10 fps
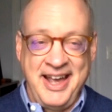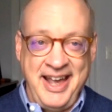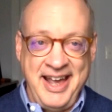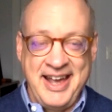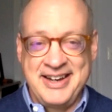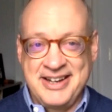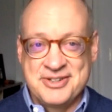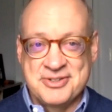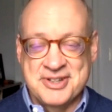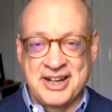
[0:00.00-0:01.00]
And
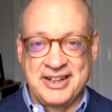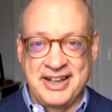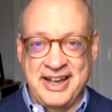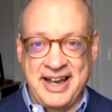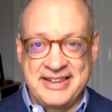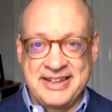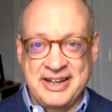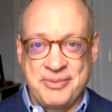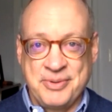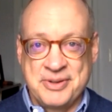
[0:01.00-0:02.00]
interestingly, I
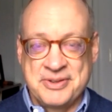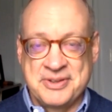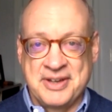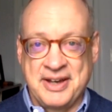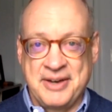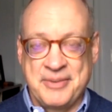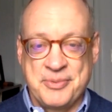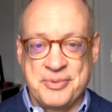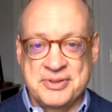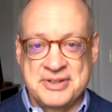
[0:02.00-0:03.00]
think with
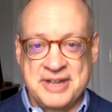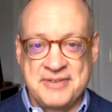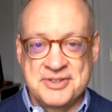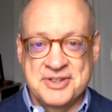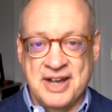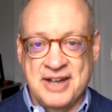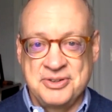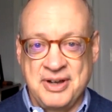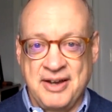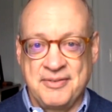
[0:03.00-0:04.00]
David Scott,
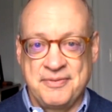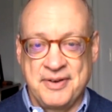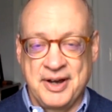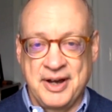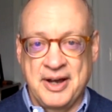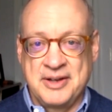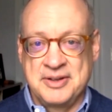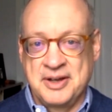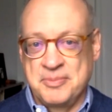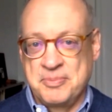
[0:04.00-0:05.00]
you have
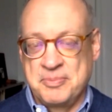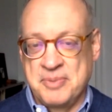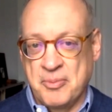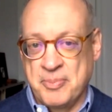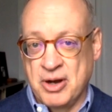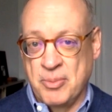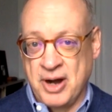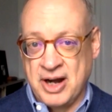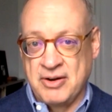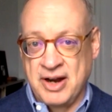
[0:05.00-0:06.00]
a bigger
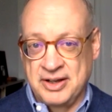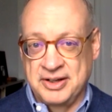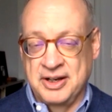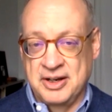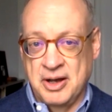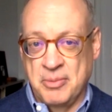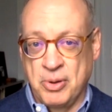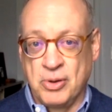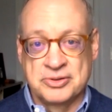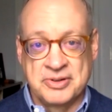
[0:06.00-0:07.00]
background in
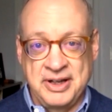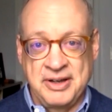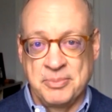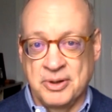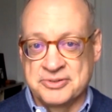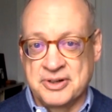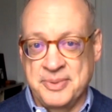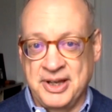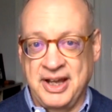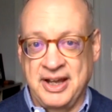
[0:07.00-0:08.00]
poultry
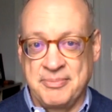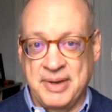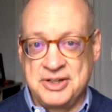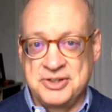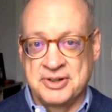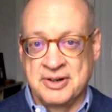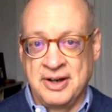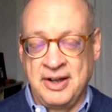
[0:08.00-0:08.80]
being a major